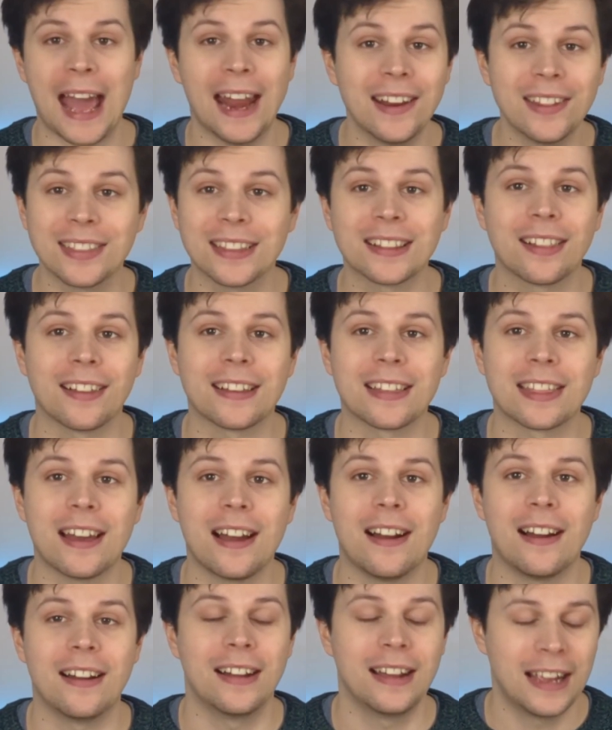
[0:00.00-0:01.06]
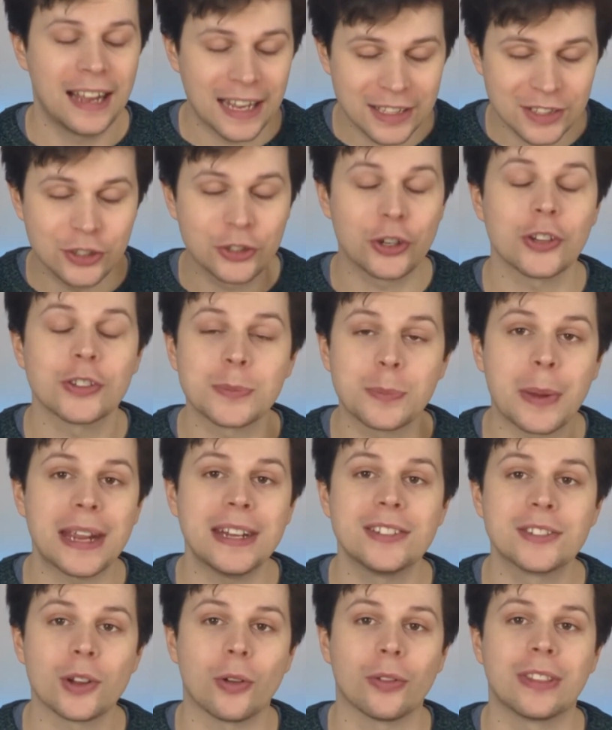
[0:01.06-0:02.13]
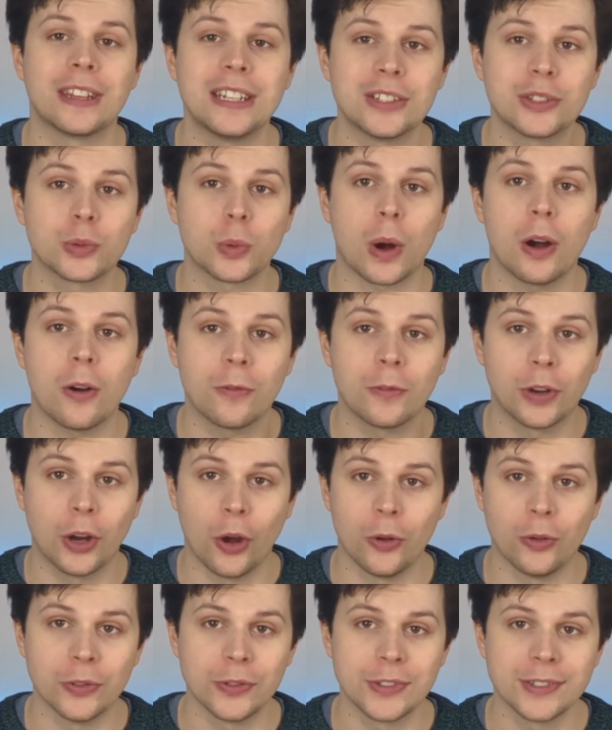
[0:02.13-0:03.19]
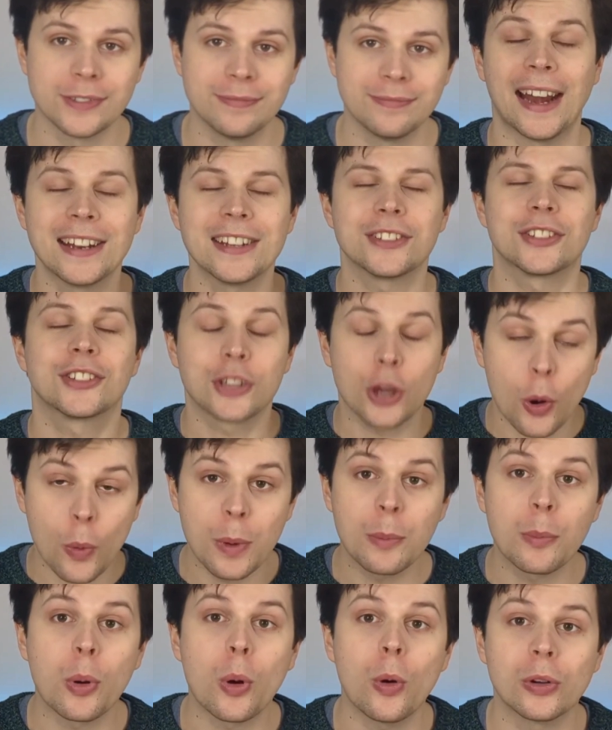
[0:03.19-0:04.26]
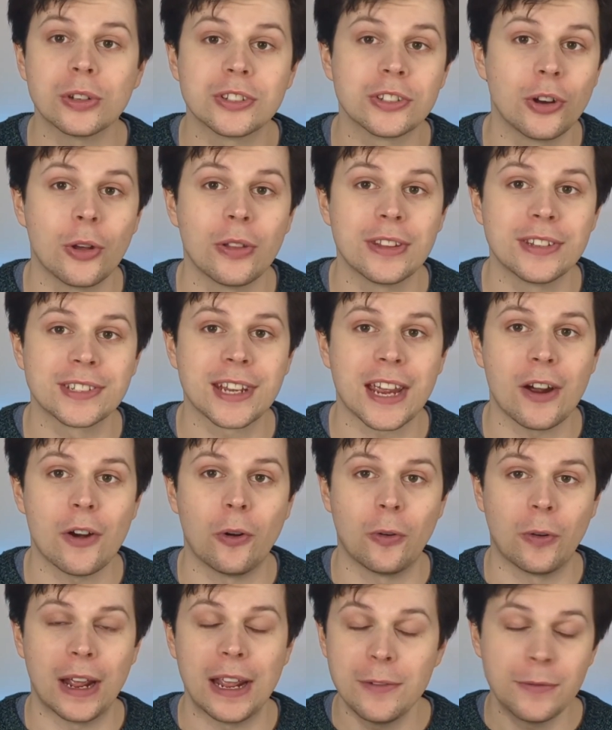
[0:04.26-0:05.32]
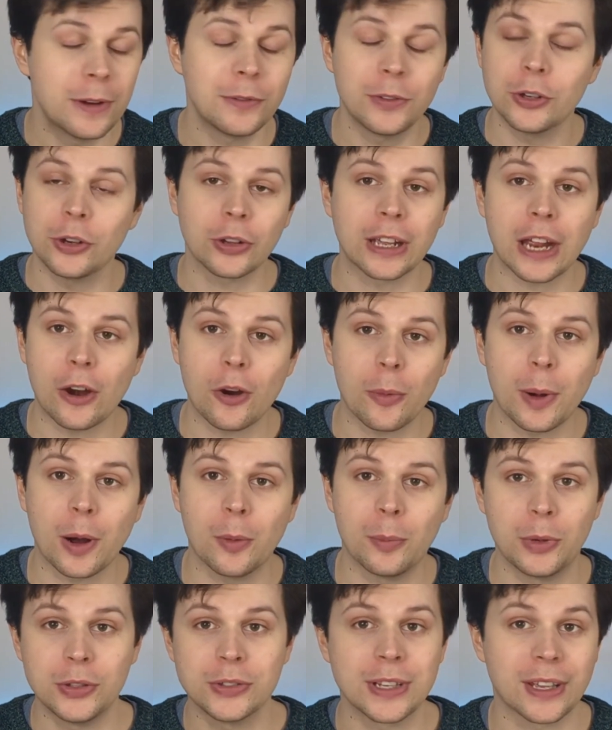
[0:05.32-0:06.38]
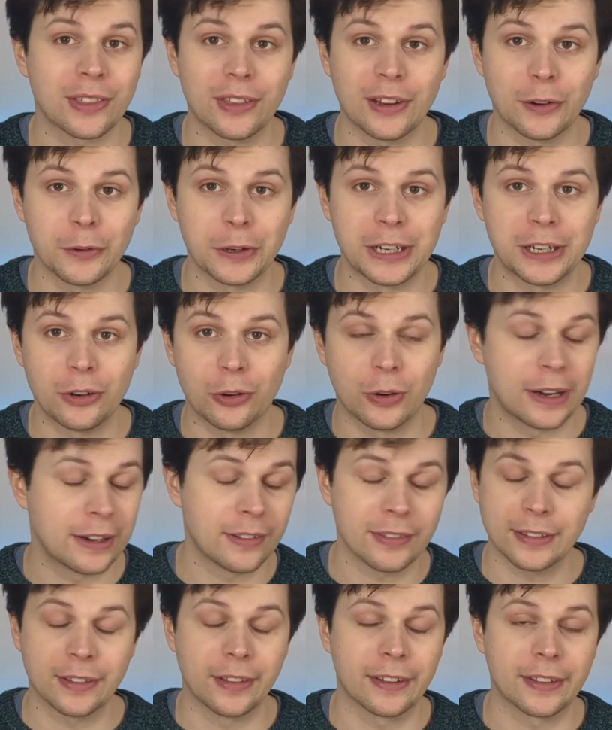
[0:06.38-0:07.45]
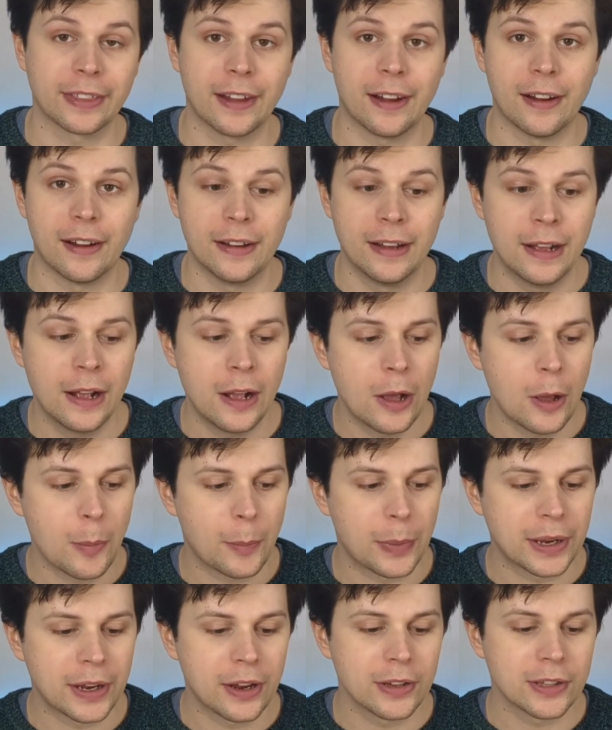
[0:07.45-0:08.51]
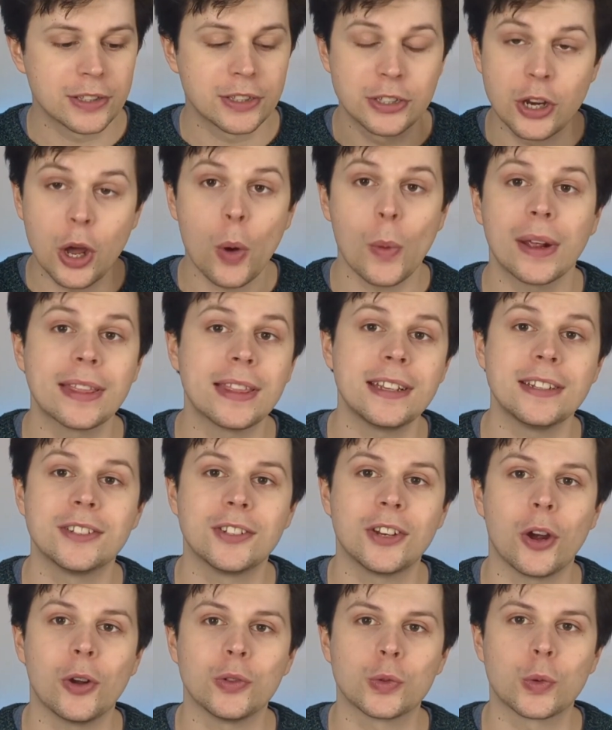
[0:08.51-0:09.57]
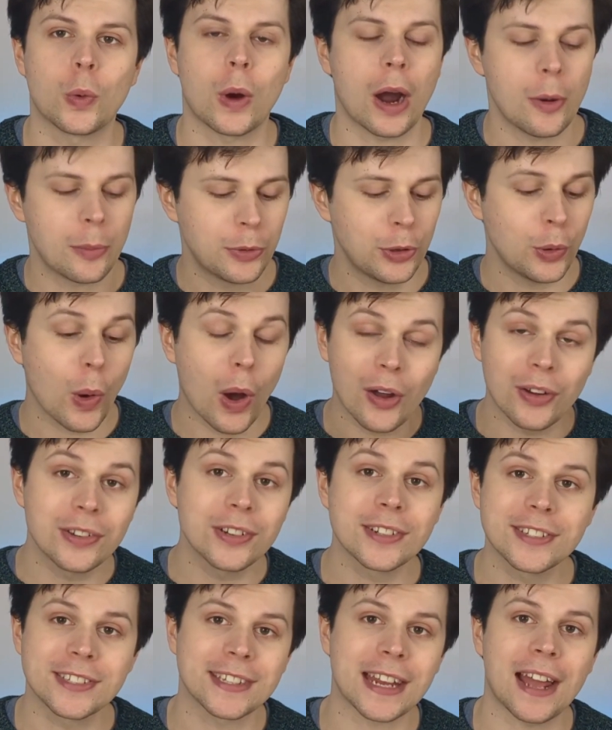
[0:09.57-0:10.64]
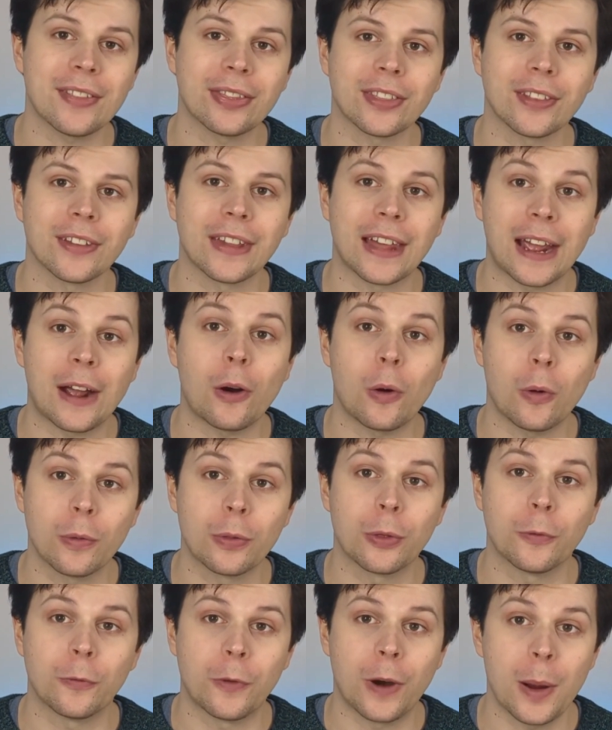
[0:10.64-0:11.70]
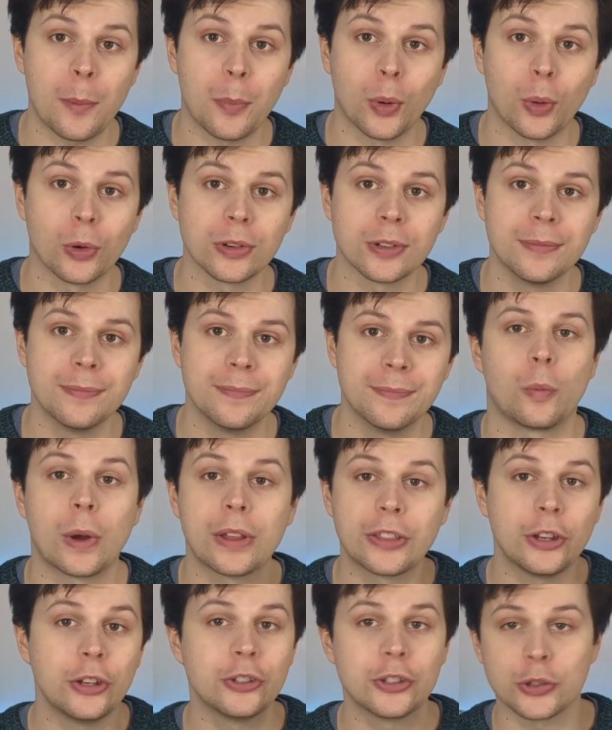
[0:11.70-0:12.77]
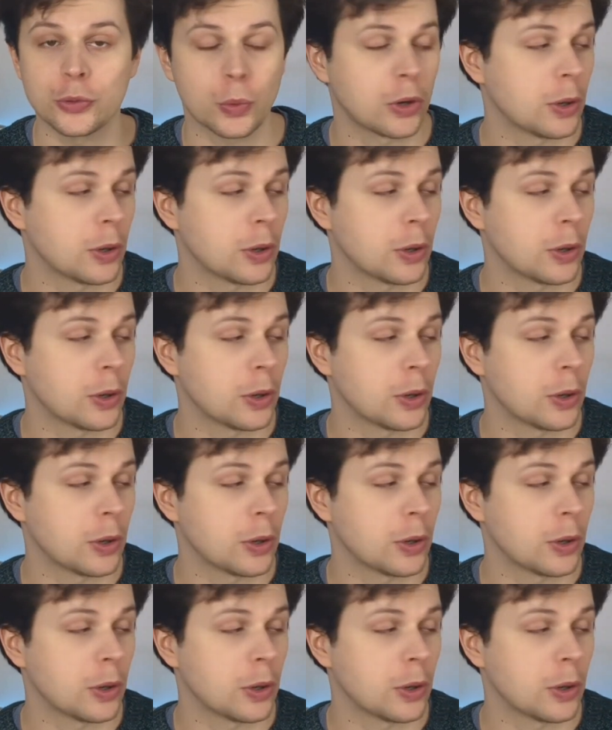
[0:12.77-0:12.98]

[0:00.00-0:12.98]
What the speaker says: anything like that is just based on these 12 notes. And it's so important to know the scale, even if you don't care about music theory or anything like that, because knowing these notes will help you understand the layout of the fretboard. Whether you just